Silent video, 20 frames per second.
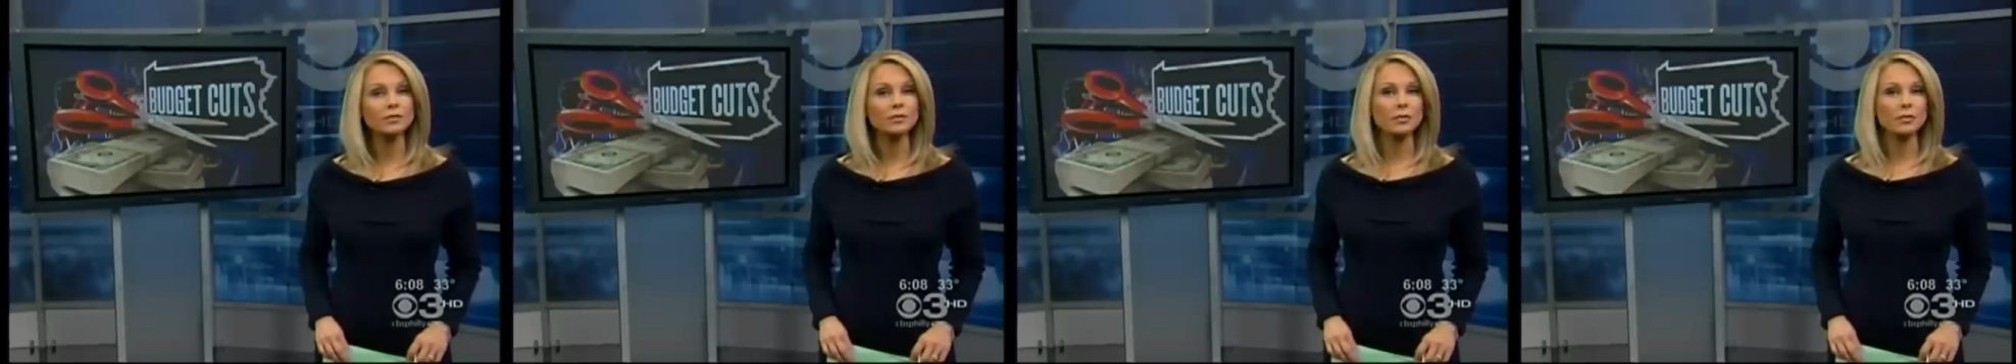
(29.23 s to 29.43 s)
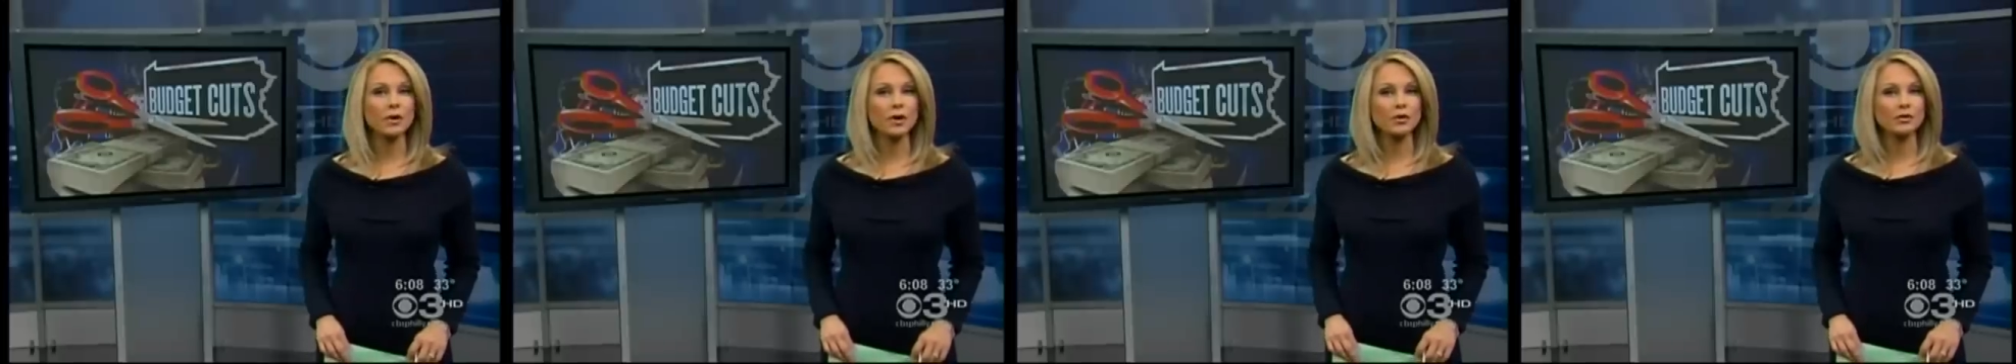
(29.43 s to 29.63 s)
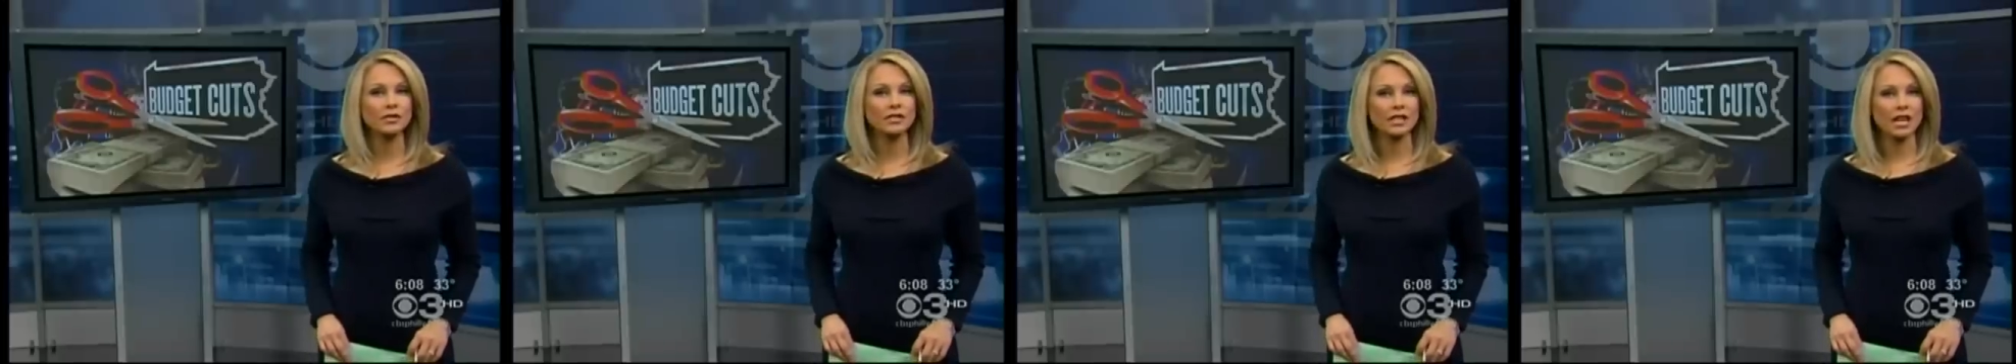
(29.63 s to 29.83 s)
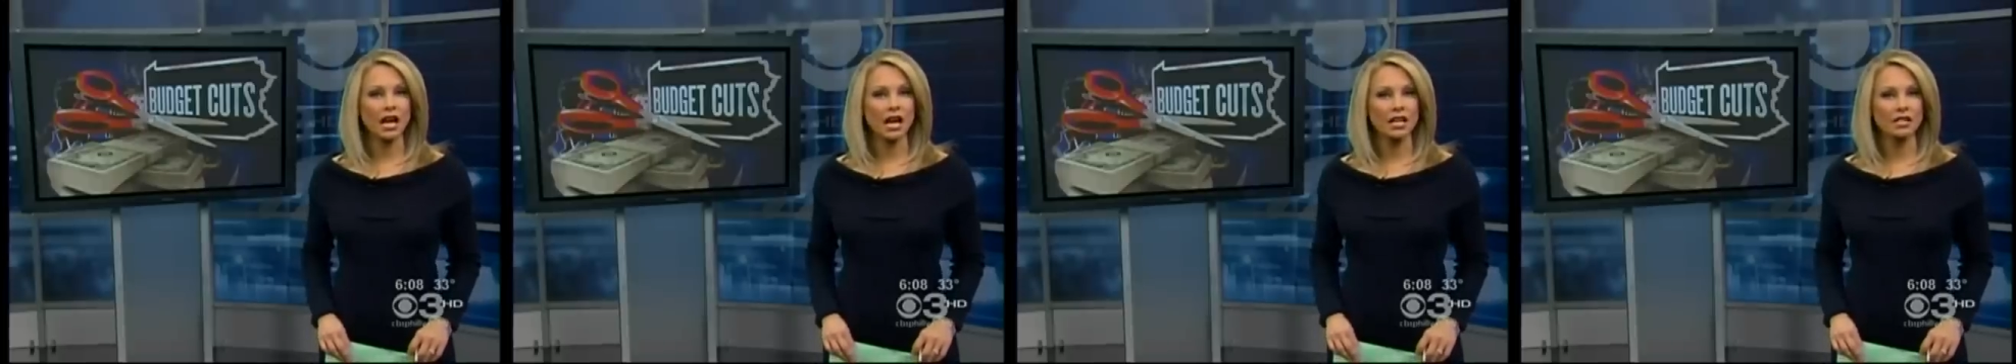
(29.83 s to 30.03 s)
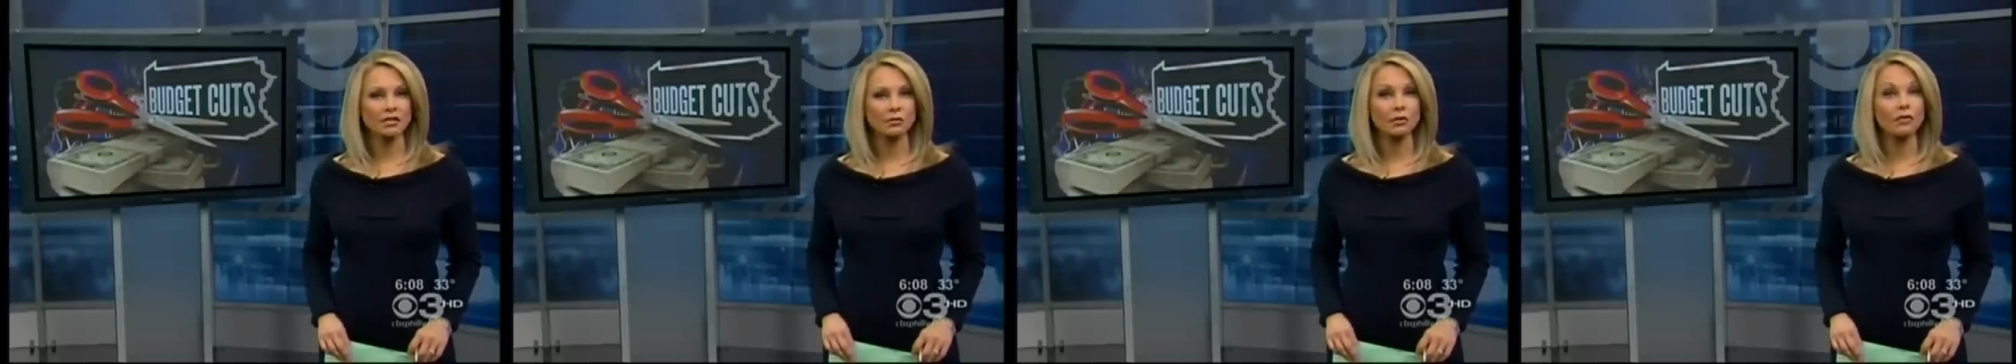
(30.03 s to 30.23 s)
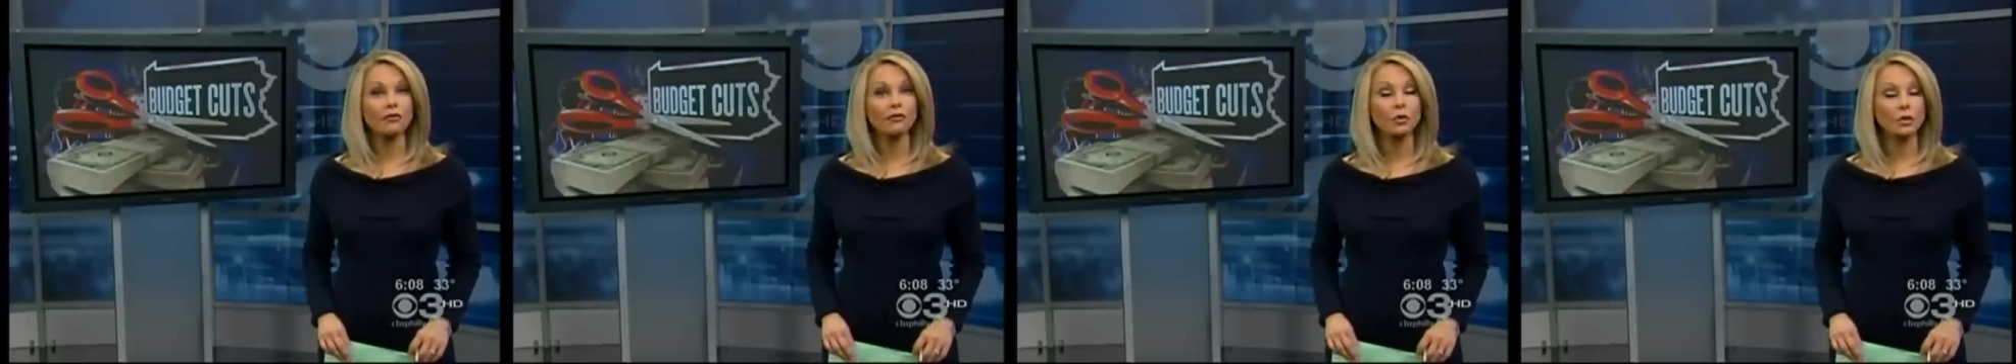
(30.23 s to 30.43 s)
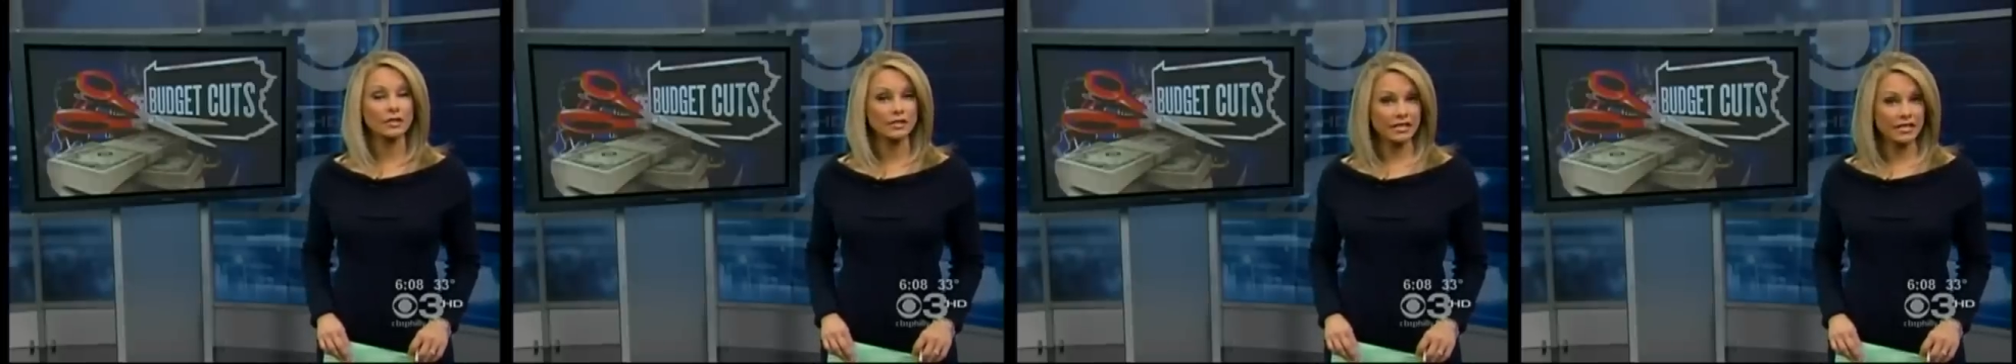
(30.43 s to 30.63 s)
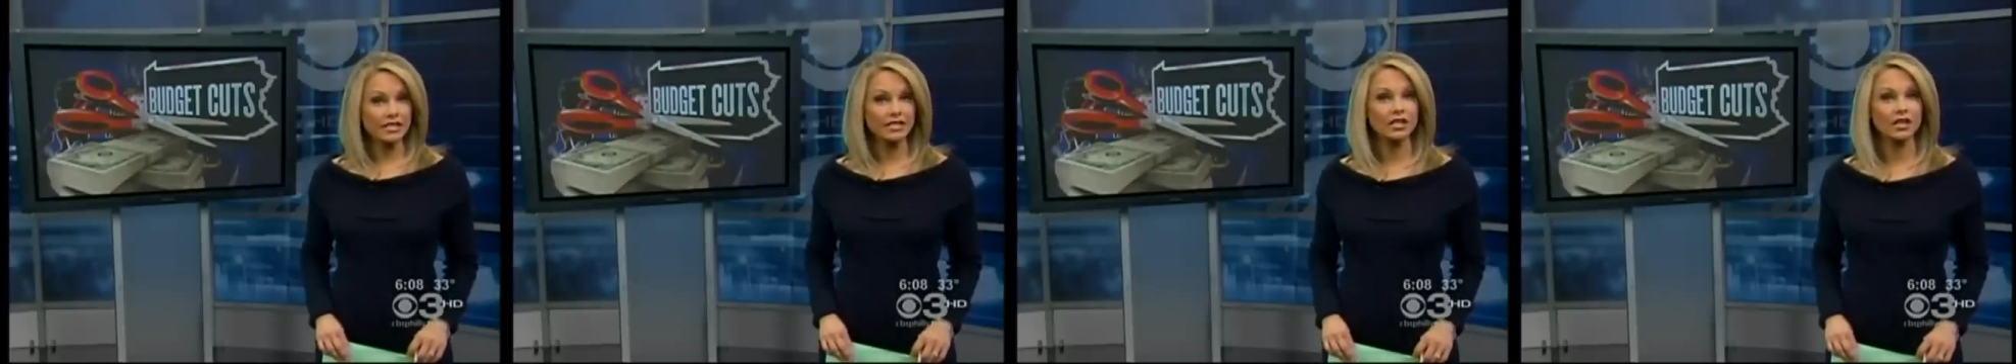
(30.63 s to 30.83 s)
proposed cuts will
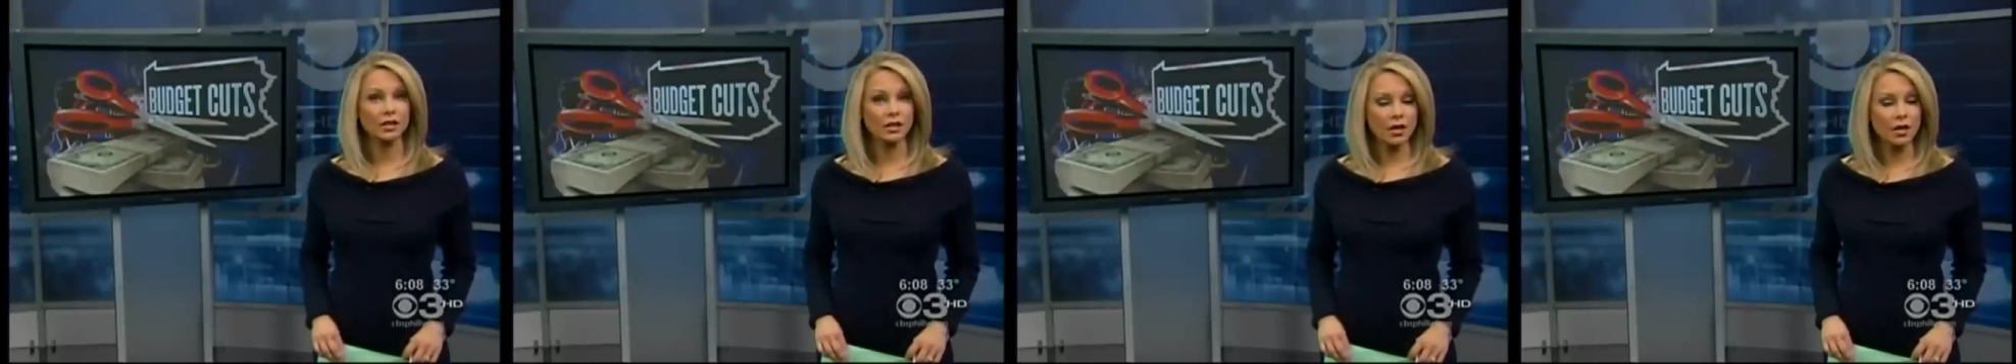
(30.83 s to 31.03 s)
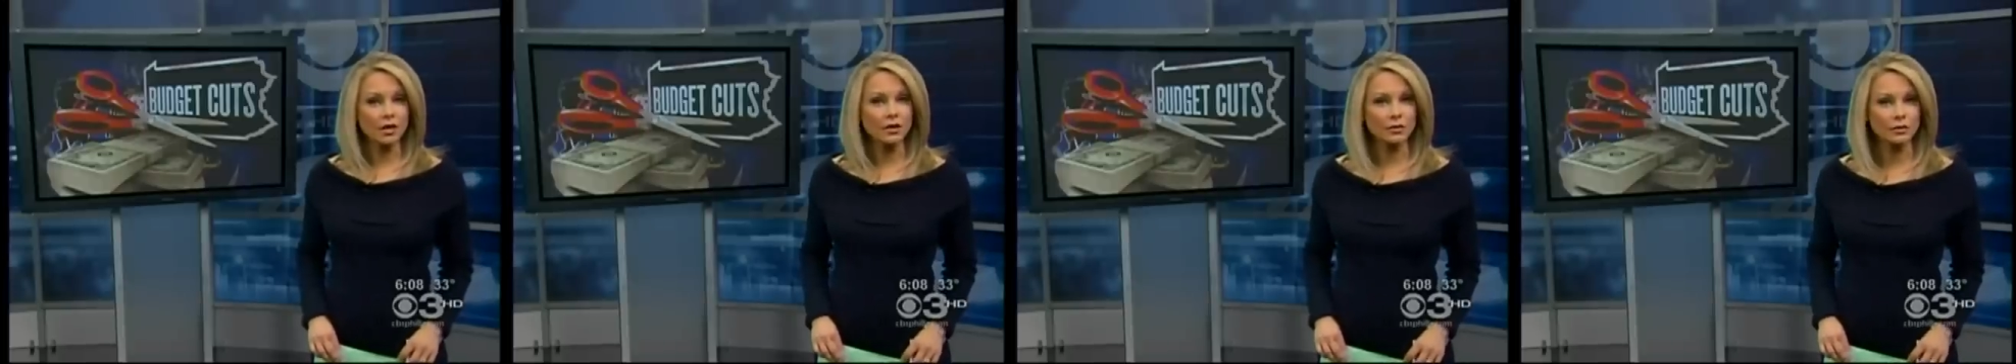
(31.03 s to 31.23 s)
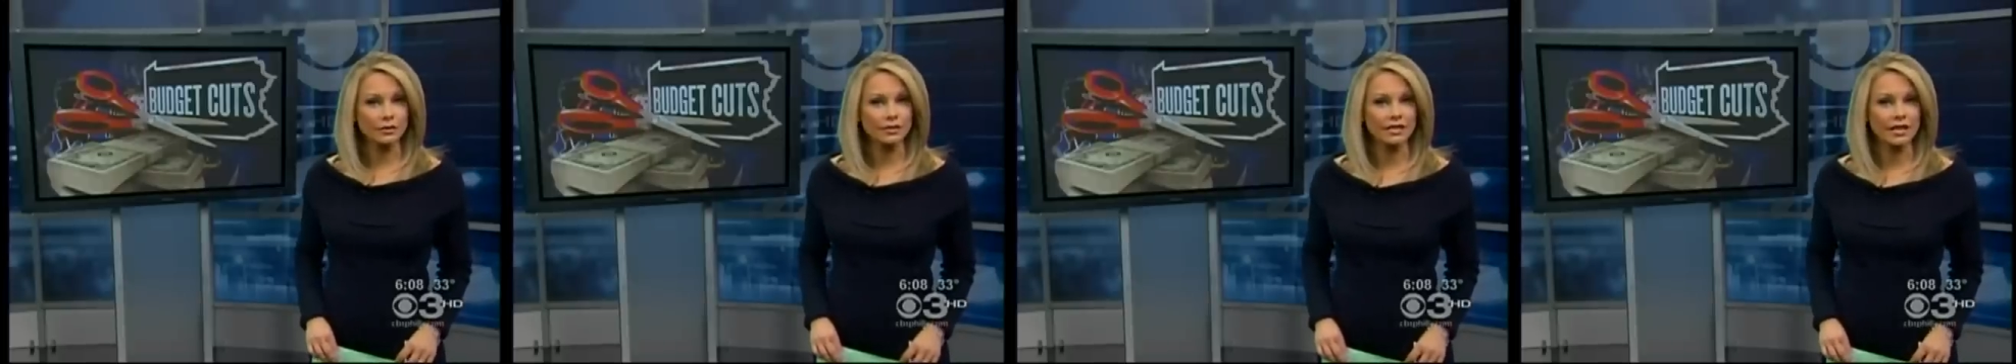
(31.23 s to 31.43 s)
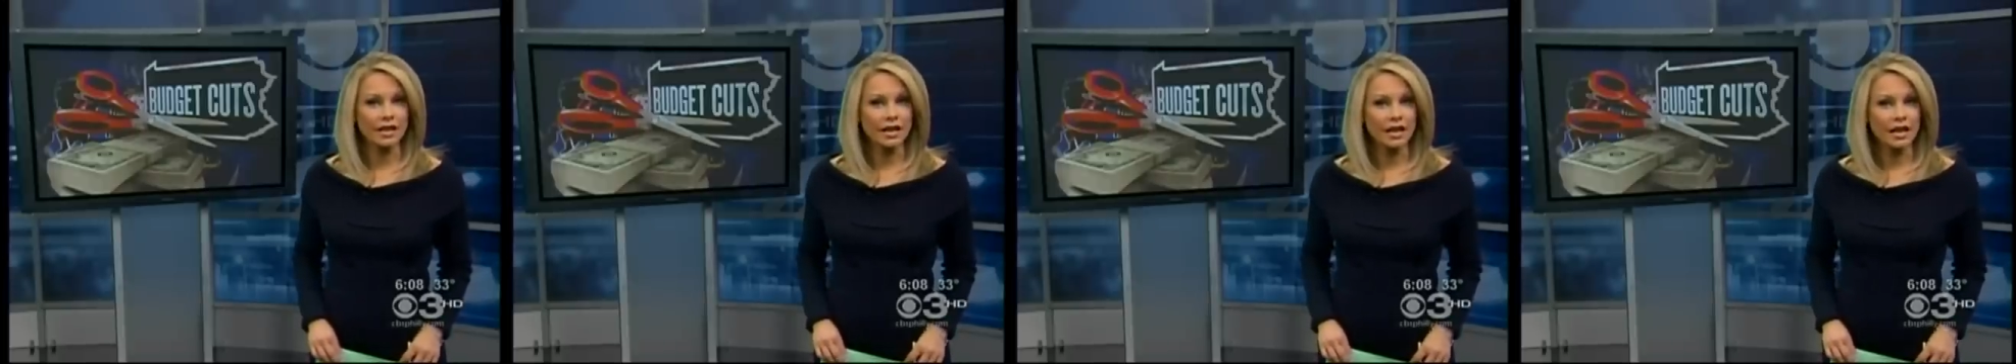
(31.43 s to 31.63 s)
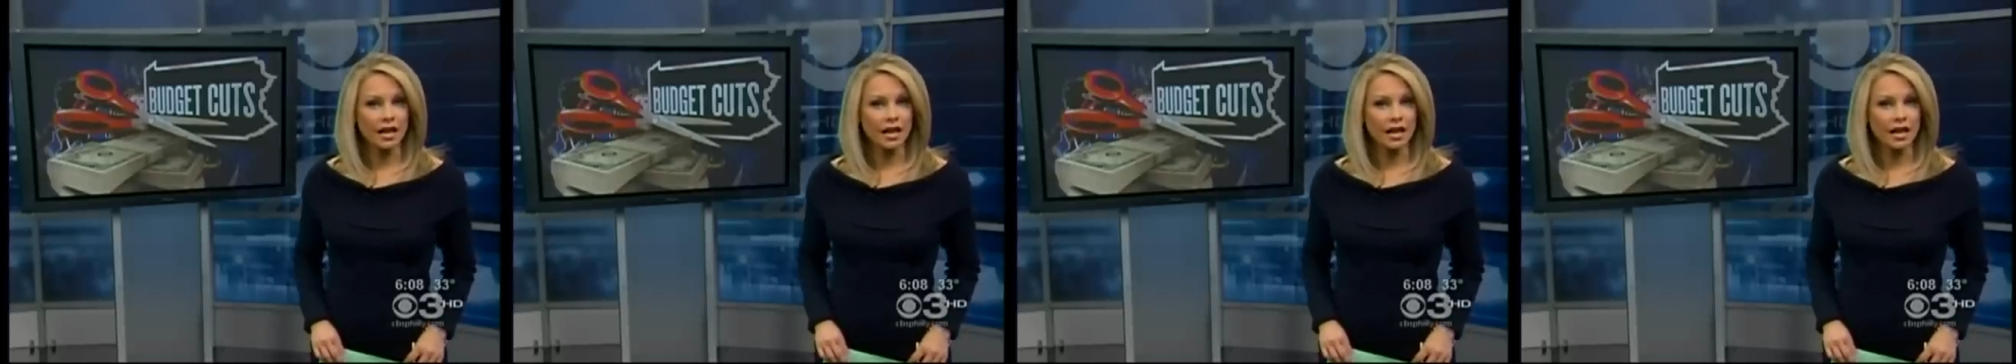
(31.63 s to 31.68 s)
force it to close.